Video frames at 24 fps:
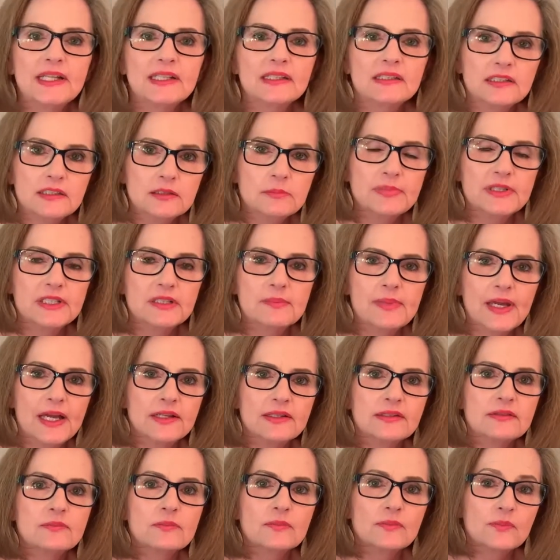a little bit about
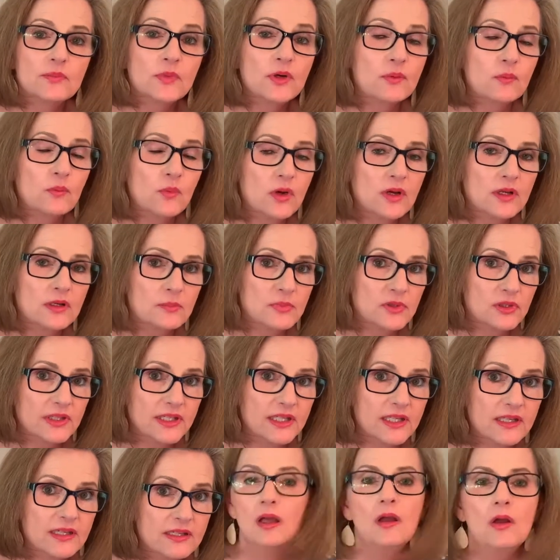what Wantable
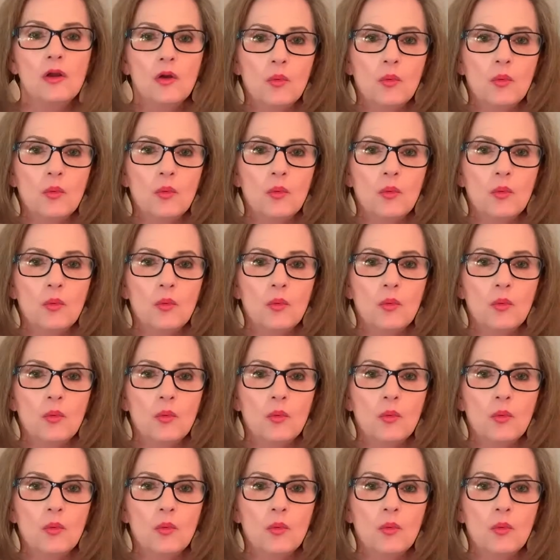is.